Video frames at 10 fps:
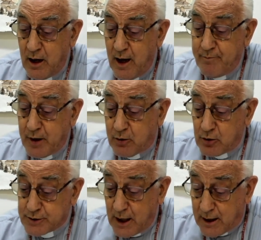and
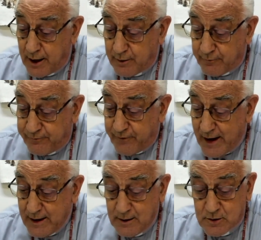because they cannot
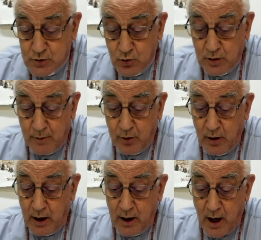find
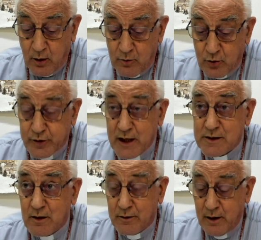suitable
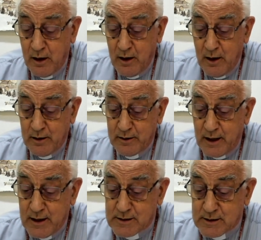accommodation,
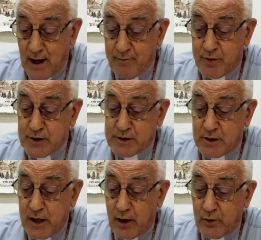they establish
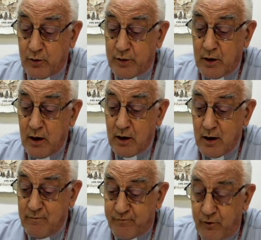their own
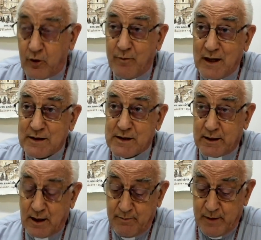informal
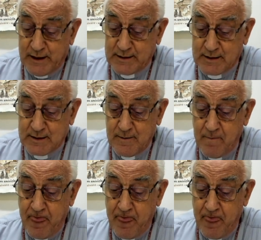settlements.